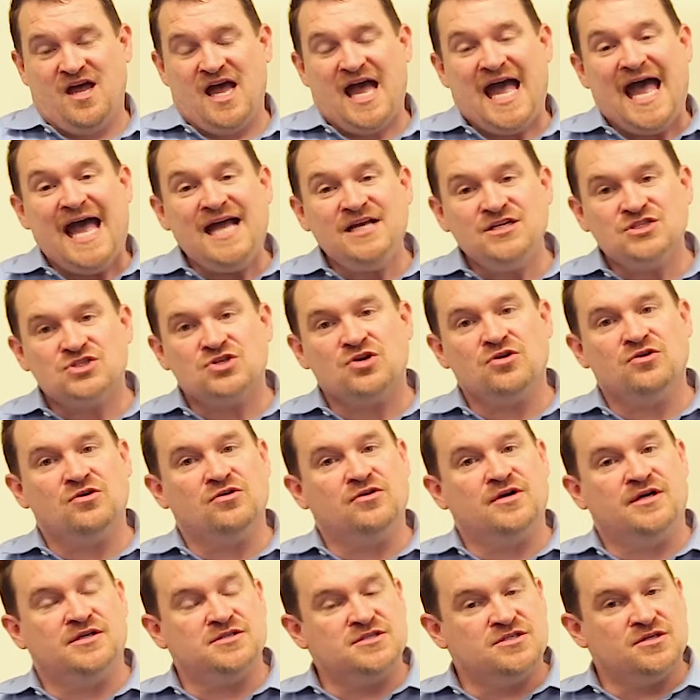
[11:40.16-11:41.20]
External
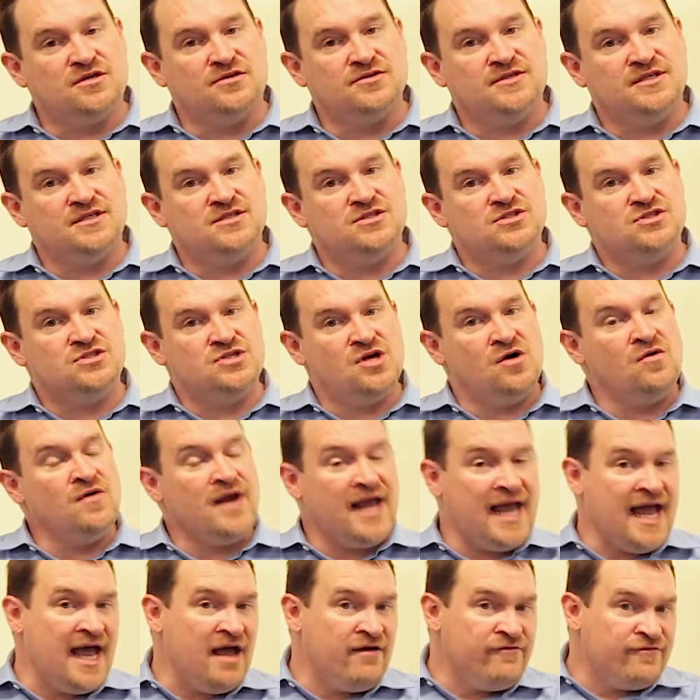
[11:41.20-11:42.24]
consultants don't
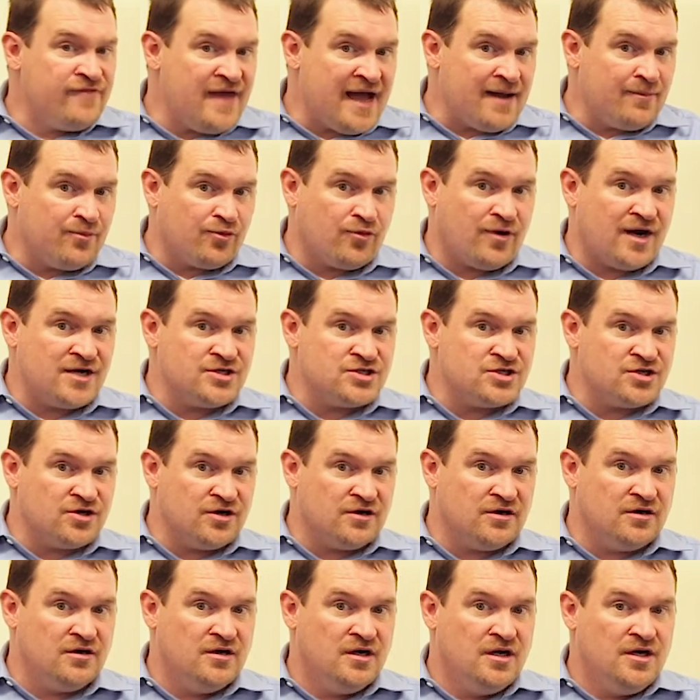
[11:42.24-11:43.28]
have that
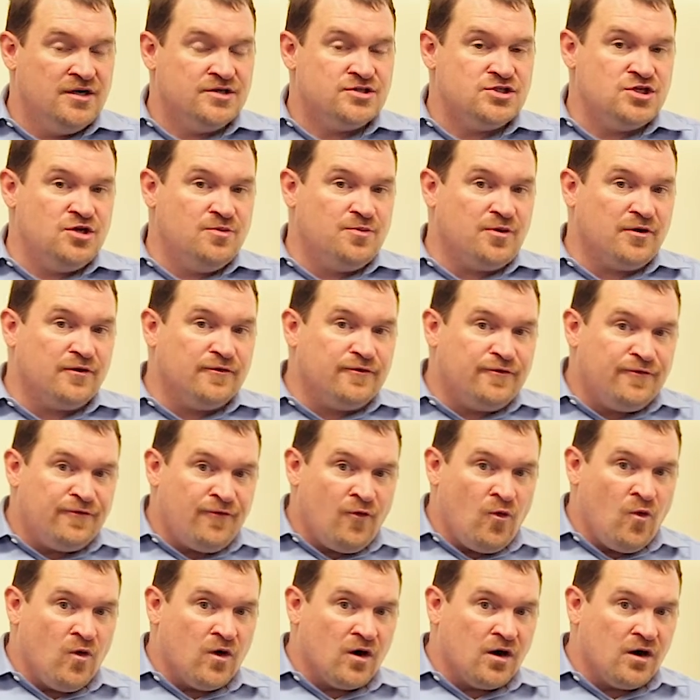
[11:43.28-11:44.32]
pressure to
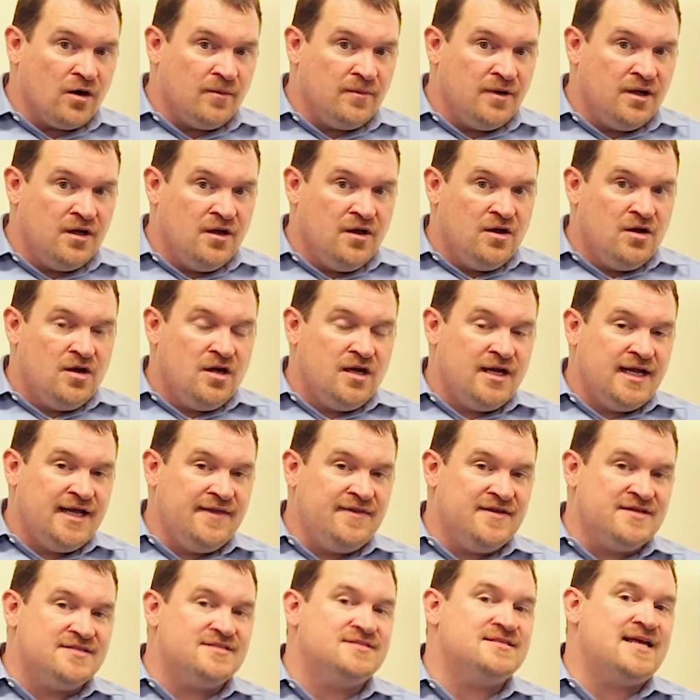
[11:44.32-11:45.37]
perform
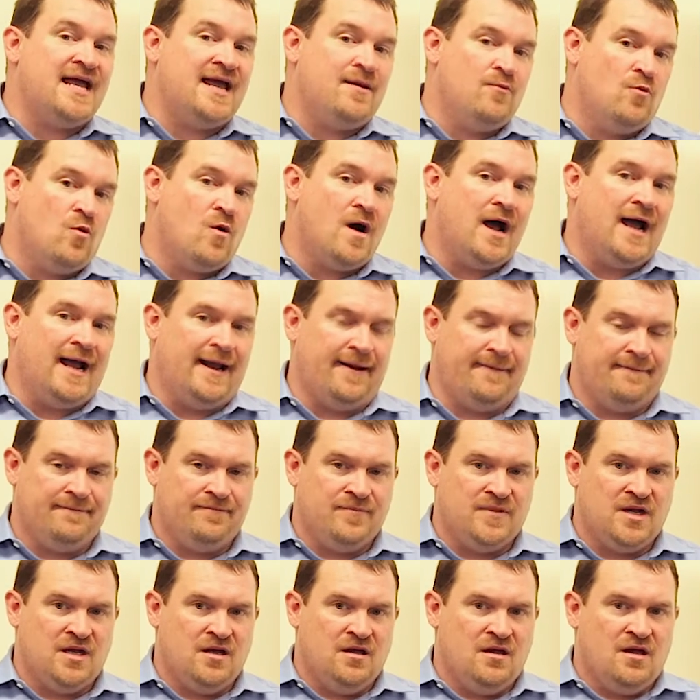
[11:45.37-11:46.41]
in the same way
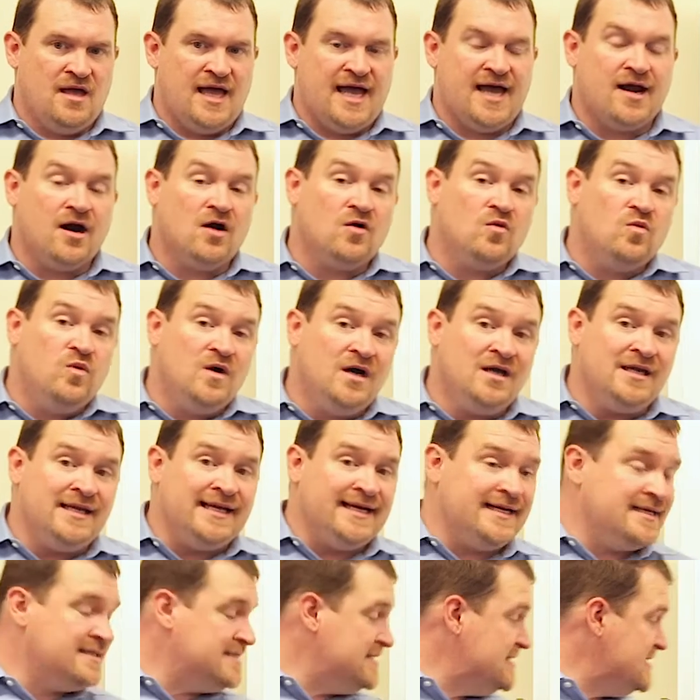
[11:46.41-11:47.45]
and are
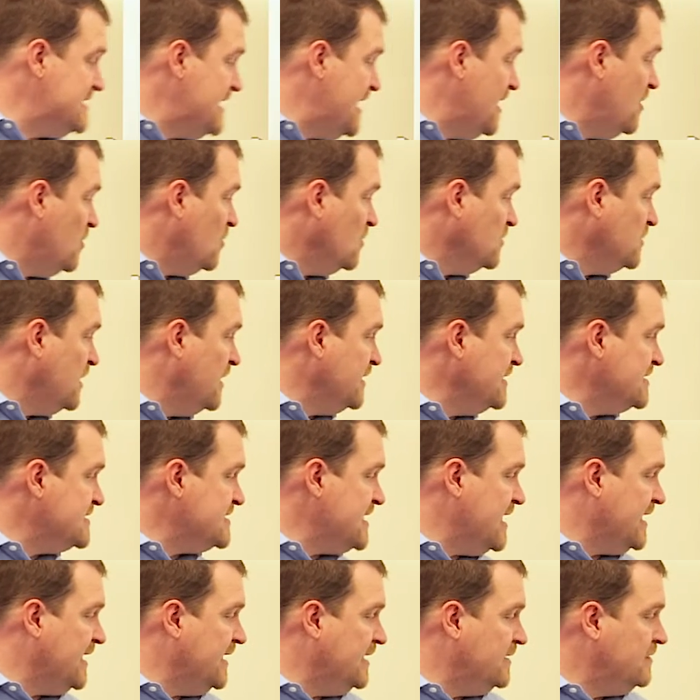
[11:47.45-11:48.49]
willing to say, hold on a
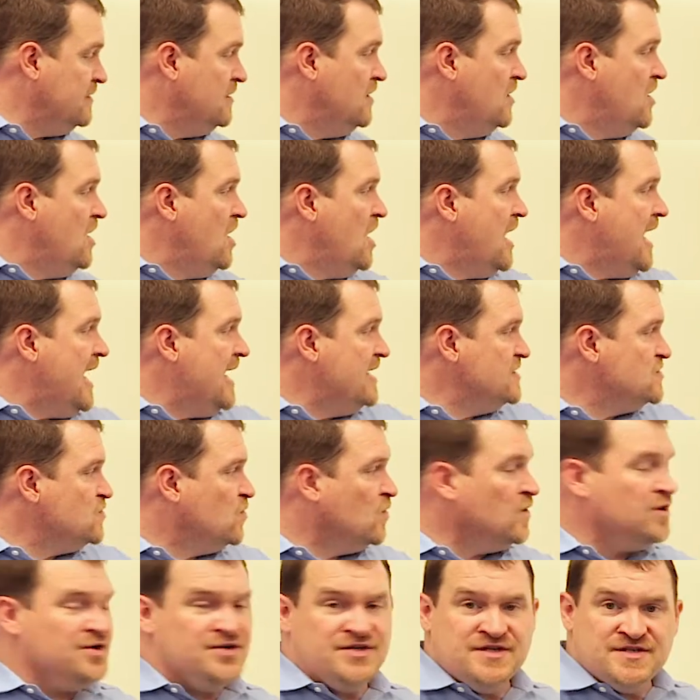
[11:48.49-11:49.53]
second, as
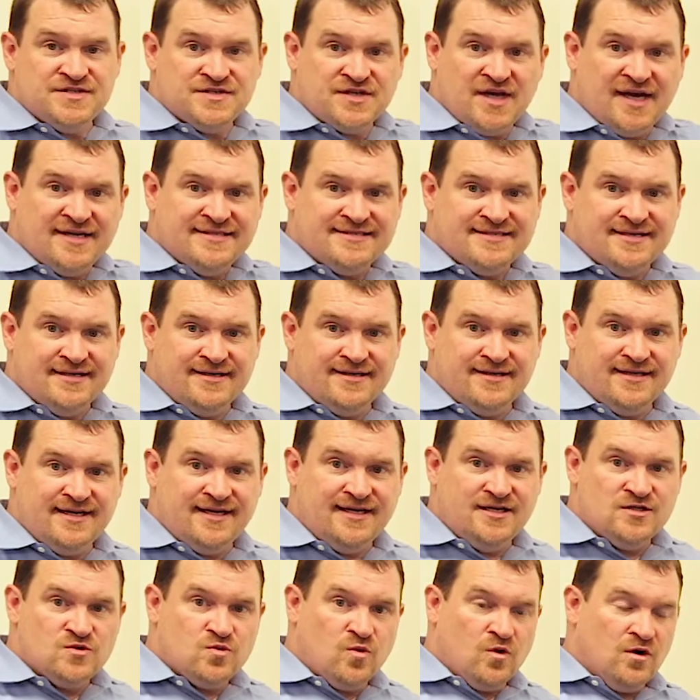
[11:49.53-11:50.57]
we're discussing
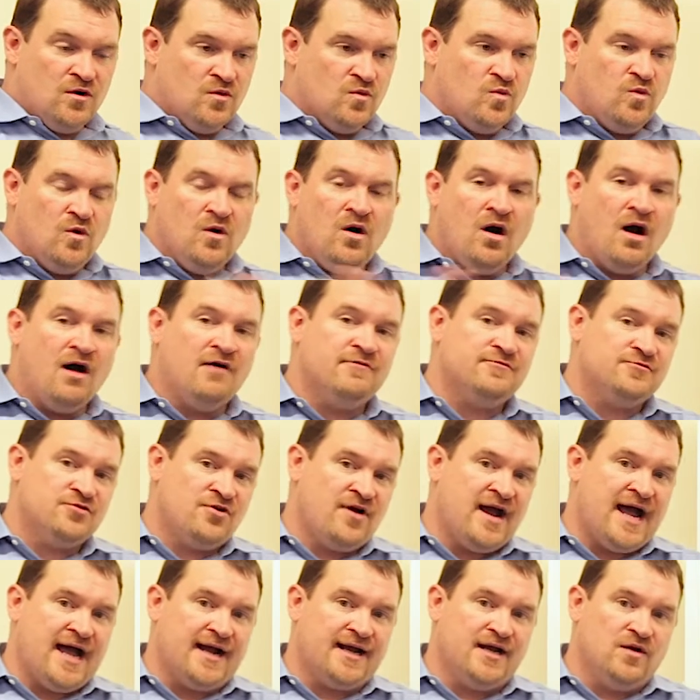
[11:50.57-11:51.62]
these, we're off
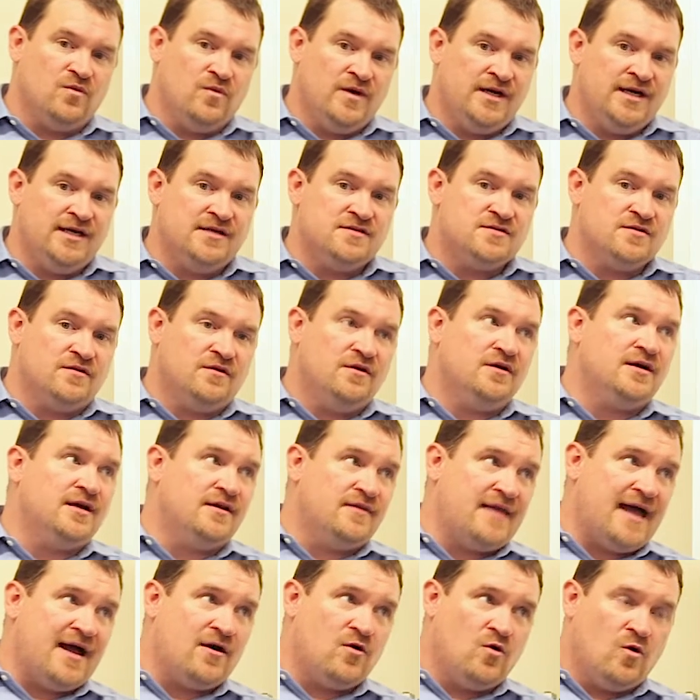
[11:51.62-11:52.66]
track and we need to look
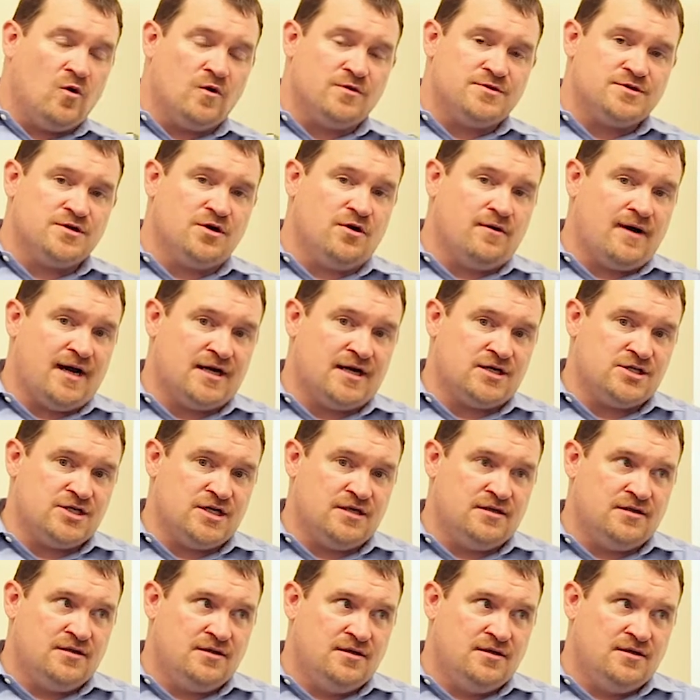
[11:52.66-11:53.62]
at that course correction.